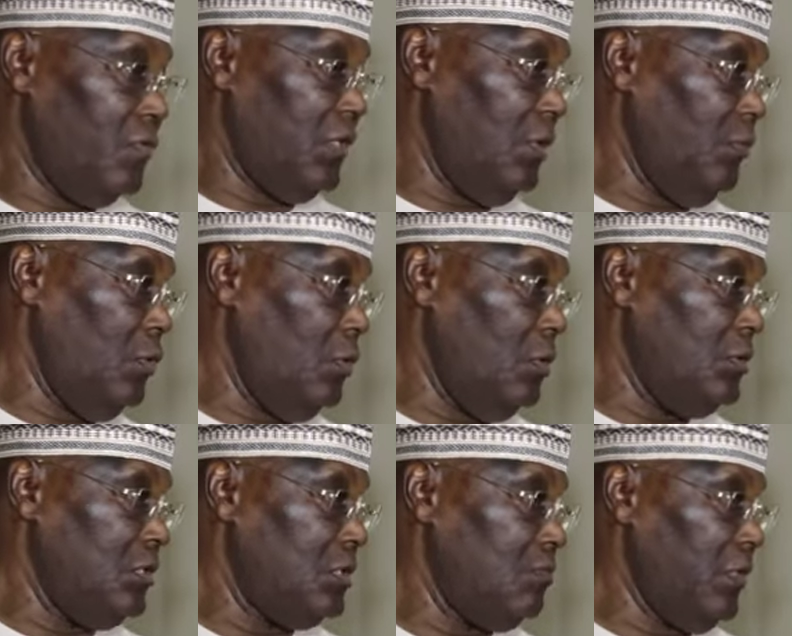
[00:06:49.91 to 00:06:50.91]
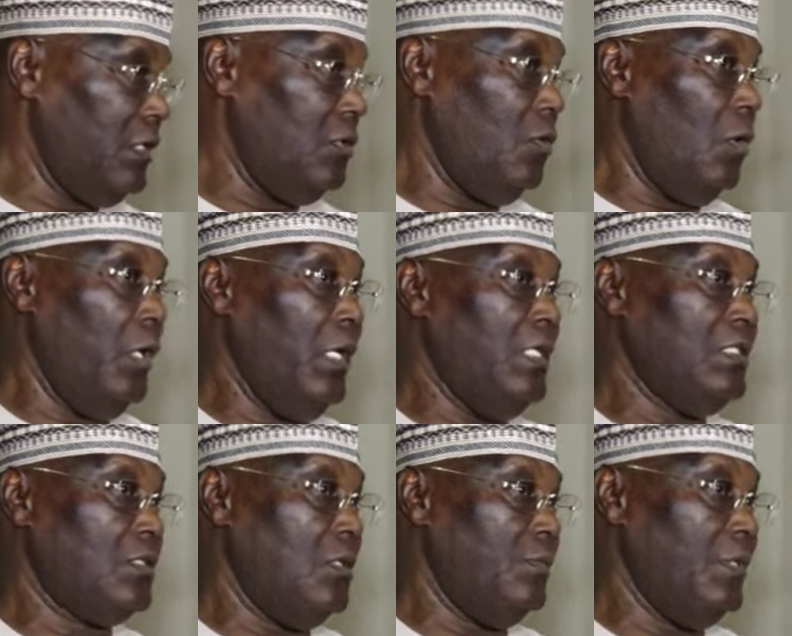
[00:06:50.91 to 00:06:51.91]
terminologies, but it all
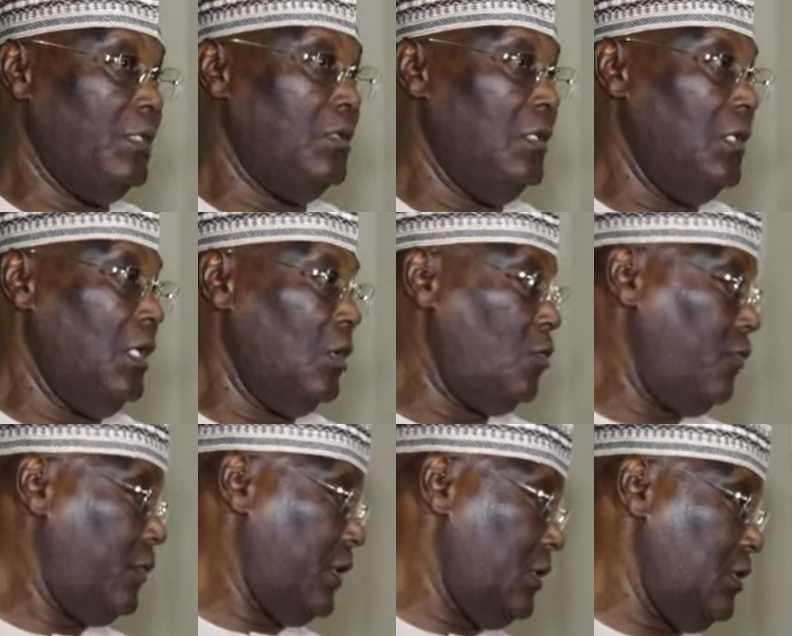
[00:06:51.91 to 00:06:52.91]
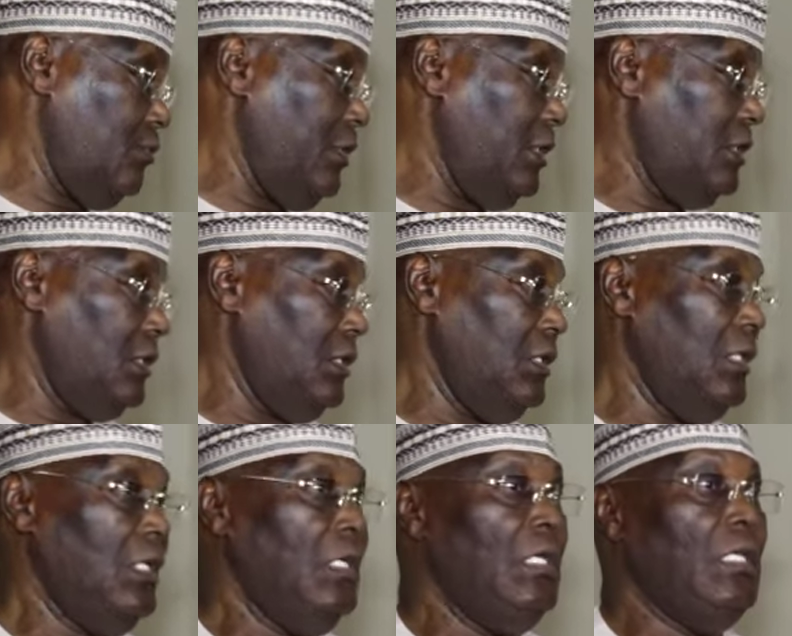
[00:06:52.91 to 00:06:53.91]
ends up in lack of credibility
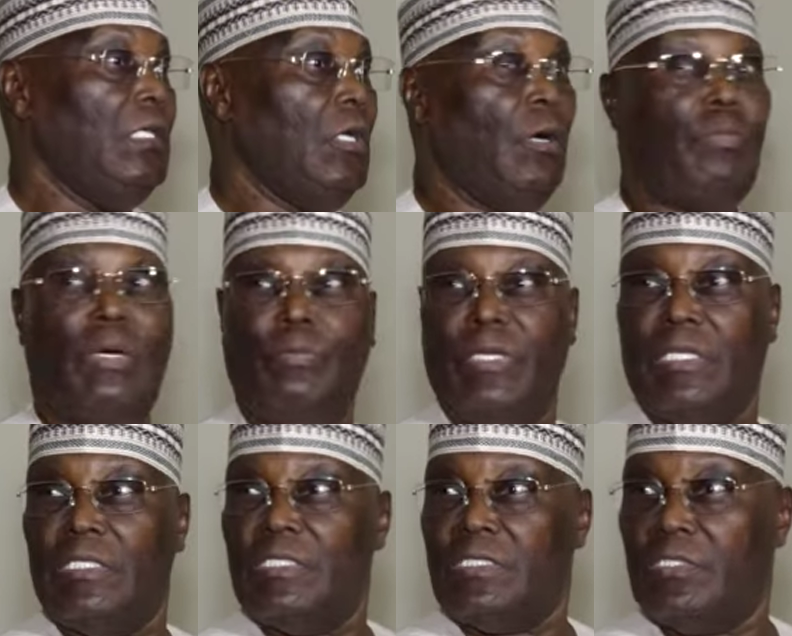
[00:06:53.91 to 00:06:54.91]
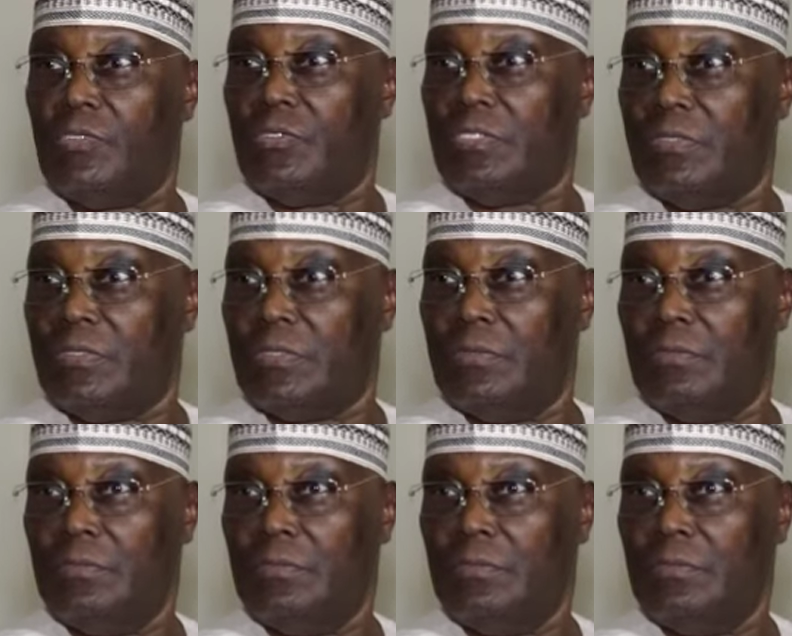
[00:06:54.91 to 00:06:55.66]
in our public institutions,